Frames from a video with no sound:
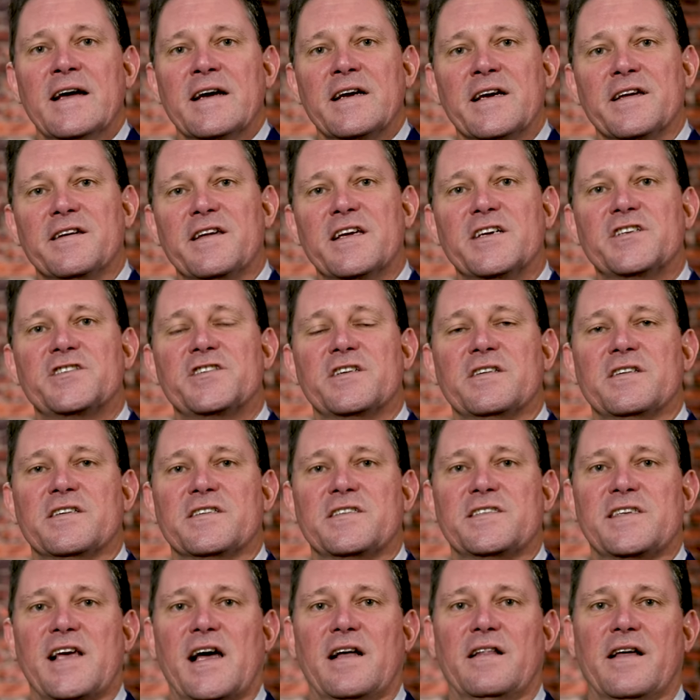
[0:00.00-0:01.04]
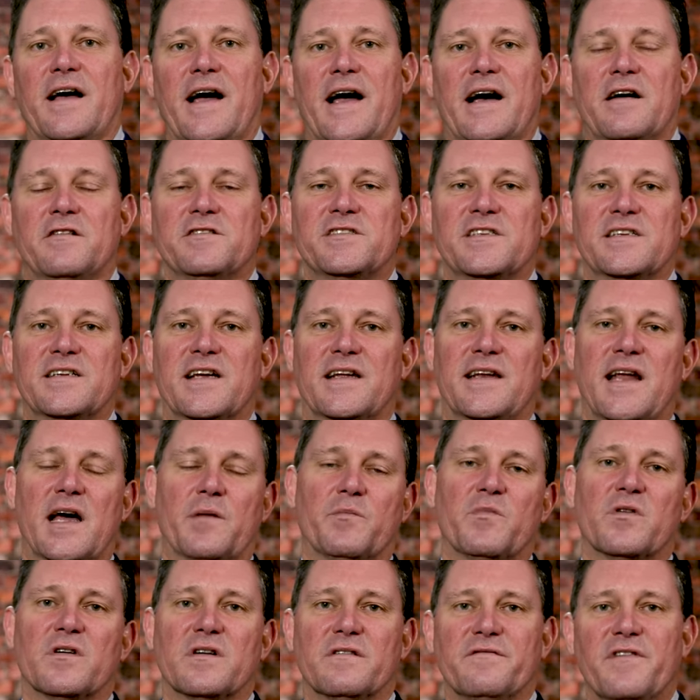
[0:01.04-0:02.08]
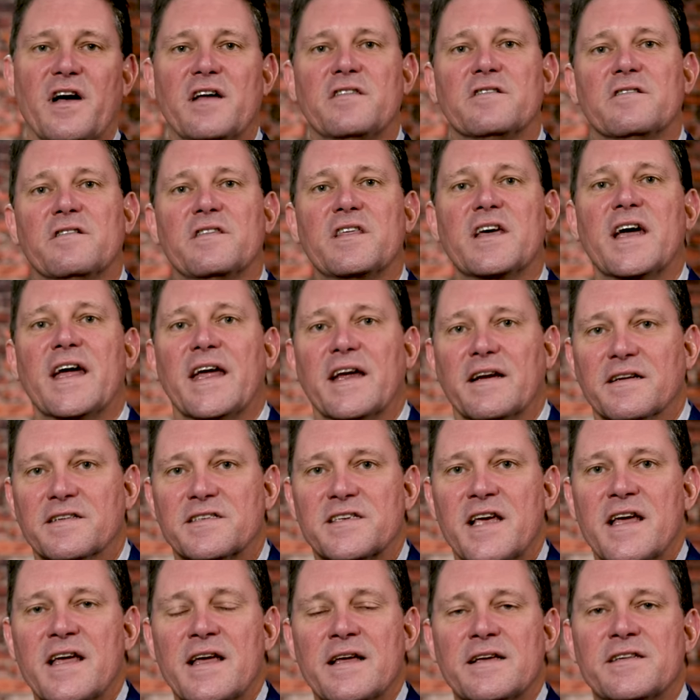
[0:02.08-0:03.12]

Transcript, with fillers: condition to sell a house, and a number of other things.